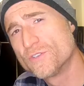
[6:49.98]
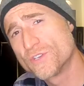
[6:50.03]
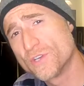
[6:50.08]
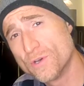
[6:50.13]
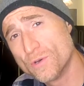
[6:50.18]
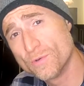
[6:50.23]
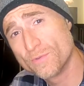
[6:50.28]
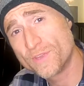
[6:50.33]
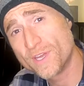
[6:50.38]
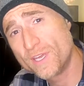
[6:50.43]

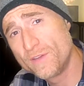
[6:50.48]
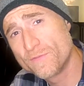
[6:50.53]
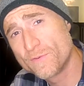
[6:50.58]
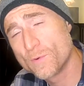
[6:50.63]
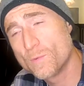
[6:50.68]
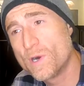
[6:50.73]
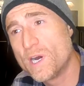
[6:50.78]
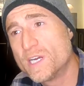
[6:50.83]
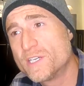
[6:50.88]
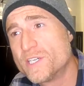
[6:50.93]
So thank you
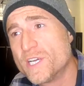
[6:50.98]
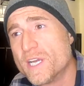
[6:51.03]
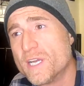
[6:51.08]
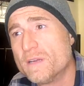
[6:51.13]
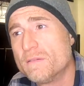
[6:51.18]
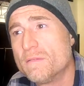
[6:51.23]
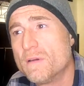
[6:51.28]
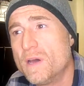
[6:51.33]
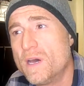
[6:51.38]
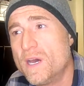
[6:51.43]
for
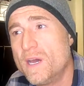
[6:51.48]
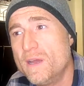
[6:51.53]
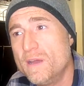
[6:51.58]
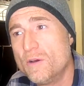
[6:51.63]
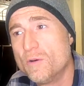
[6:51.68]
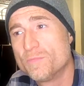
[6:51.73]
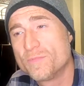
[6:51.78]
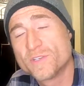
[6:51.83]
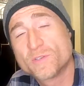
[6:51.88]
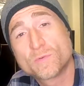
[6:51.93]
watching. I
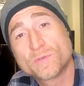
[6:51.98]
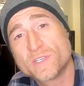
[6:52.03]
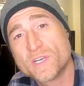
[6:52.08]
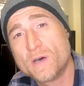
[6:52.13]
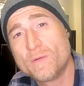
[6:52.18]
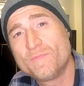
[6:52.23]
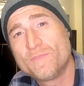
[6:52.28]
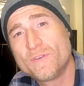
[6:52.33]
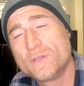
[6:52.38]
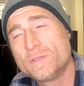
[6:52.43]
hope this was
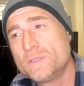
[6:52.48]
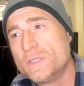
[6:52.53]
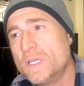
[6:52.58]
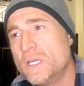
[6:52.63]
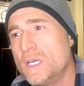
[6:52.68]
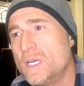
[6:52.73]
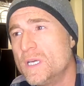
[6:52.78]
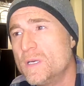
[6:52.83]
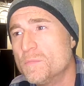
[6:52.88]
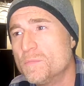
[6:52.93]
helpful.
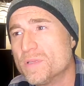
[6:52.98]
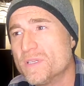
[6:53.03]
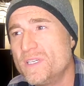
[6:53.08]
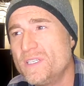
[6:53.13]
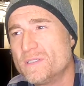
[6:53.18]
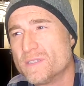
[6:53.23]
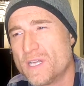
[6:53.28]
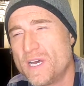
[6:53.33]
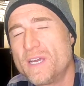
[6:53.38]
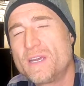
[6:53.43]

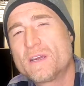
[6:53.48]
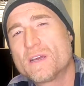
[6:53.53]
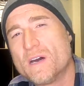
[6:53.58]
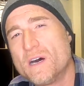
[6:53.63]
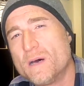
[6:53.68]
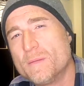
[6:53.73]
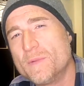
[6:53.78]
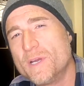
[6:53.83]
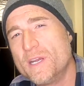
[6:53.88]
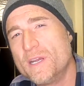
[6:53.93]
Please like,
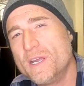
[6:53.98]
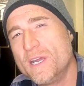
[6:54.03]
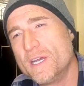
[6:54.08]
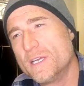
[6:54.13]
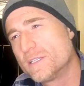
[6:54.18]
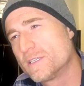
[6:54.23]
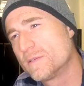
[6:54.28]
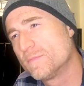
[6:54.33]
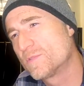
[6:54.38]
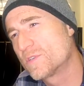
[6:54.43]
comment,
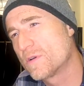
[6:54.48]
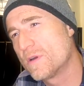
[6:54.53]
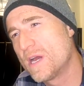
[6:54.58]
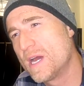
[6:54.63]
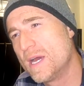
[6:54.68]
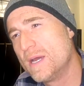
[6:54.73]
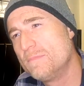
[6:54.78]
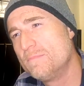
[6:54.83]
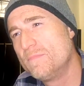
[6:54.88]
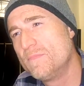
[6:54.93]
and
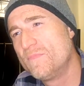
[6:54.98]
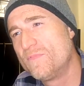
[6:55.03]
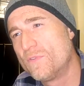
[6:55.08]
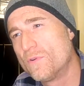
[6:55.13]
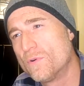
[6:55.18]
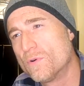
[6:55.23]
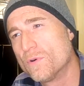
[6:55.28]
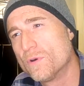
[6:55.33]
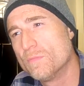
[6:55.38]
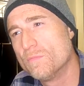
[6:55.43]
subscribe
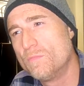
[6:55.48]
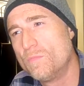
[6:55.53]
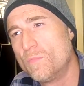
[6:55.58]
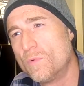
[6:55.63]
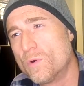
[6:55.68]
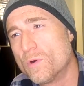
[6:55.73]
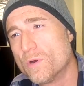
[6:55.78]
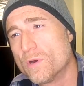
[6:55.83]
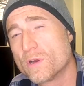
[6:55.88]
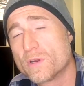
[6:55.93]
for
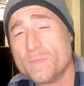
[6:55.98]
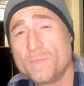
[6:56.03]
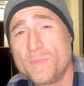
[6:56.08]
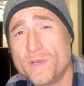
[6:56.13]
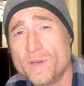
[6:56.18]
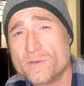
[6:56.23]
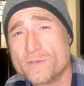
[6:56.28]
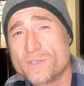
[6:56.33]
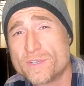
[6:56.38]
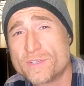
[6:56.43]
more
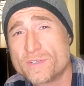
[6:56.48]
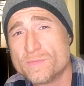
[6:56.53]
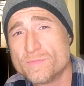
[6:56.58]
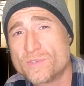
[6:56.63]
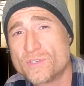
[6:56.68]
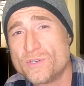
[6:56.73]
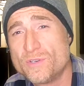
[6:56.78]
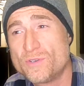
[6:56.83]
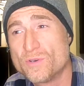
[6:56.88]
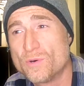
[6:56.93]
computer
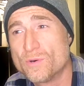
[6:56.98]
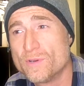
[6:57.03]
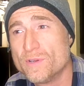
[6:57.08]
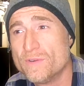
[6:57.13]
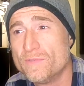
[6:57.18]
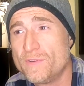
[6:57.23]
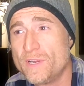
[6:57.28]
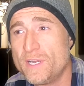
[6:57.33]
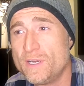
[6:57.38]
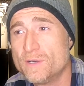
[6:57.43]
systems
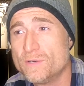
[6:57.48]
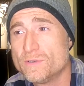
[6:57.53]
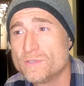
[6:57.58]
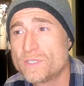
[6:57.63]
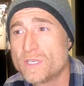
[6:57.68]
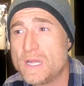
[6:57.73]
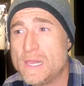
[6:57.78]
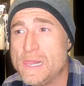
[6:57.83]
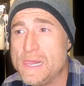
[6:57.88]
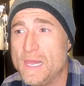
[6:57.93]
tutorial
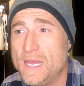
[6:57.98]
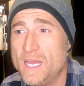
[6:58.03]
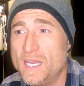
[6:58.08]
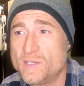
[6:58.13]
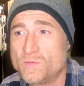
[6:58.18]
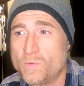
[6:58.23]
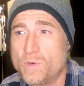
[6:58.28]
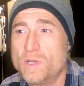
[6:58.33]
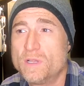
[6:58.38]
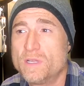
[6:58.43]
videos,
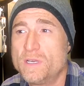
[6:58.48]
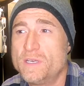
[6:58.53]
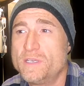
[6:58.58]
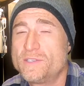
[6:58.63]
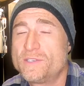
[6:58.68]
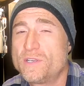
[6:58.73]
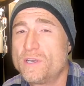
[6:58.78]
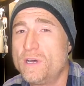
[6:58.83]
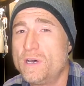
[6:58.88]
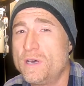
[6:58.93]
as well
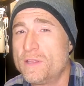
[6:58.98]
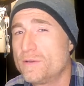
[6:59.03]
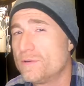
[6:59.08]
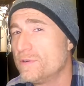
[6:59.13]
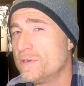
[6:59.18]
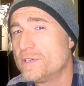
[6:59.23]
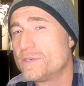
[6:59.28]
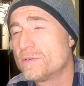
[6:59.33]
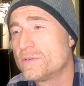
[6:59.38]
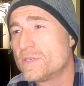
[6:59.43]
as
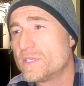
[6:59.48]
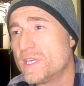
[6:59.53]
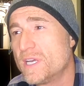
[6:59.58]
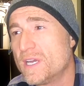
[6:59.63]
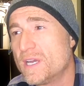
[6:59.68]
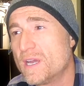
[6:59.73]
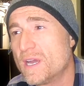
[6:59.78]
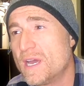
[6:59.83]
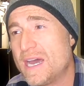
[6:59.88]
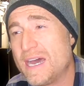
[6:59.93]
other
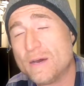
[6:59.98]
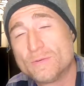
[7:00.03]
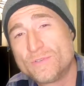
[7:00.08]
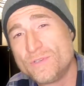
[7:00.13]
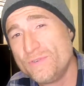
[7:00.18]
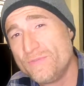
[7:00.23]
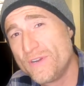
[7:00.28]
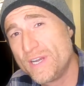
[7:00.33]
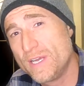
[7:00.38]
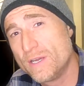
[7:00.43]
interesting
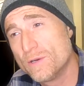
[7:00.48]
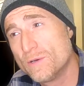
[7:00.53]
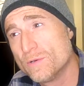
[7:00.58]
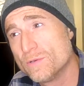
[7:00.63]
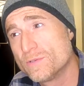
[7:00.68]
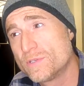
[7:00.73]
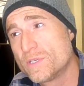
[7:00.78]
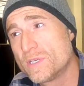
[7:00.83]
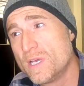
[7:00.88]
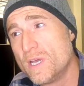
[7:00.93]
how-to
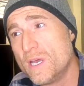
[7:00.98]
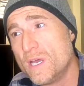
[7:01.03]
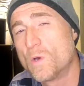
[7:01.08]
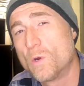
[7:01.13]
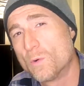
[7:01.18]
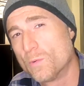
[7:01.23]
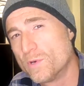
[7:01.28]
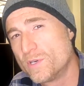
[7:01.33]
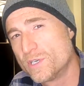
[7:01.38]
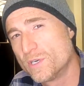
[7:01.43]
videos,
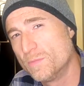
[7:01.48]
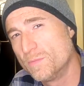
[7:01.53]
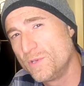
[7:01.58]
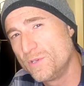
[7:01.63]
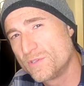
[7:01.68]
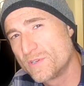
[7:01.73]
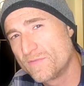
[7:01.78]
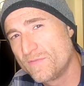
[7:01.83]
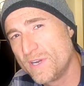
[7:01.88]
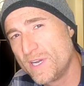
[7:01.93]
original music